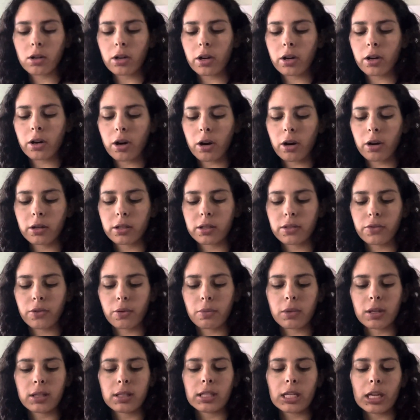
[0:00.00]
cards from
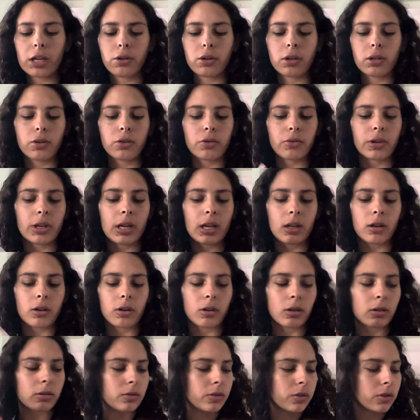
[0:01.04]
the Sacred
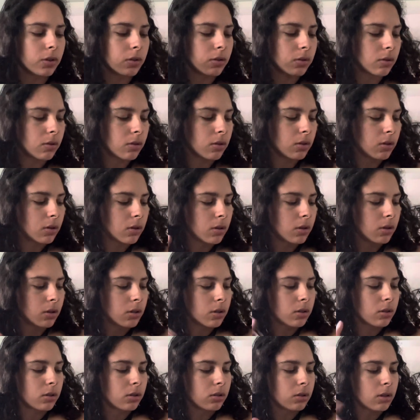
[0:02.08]
Creators
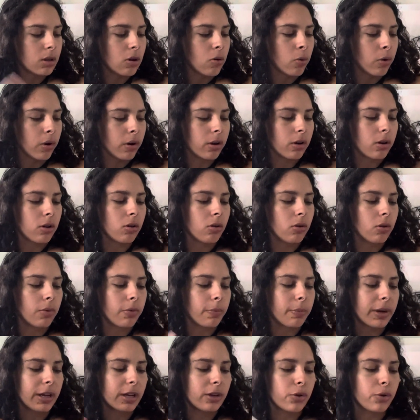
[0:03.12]
Oracle
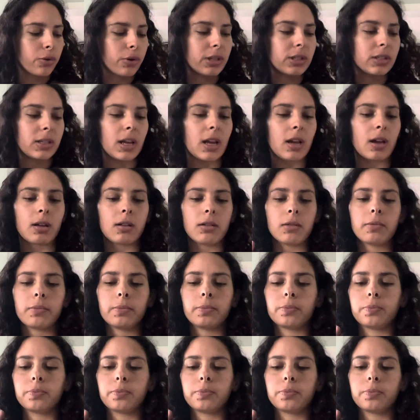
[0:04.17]
by Chris-Anne.